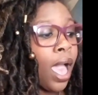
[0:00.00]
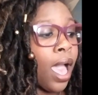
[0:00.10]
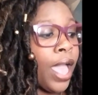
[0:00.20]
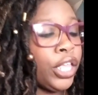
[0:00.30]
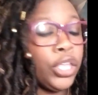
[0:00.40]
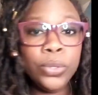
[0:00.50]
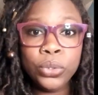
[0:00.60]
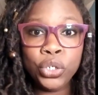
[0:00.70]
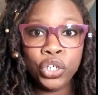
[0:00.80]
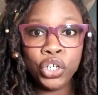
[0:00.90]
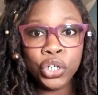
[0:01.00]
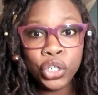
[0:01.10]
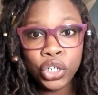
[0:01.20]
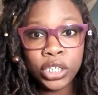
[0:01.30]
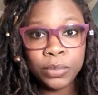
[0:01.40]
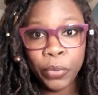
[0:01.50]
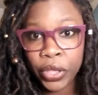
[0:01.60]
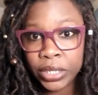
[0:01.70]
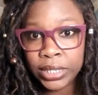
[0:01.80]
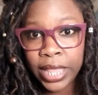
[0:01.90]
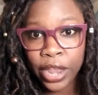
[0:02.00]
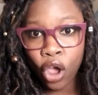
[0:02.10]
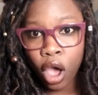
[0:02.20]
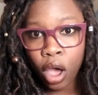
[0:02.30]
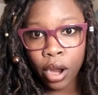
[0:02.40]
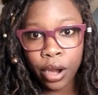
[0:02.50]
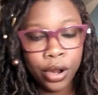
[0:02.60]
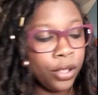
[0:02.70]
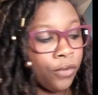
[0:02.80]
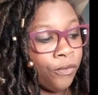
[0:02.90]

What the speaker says: I use children's books that are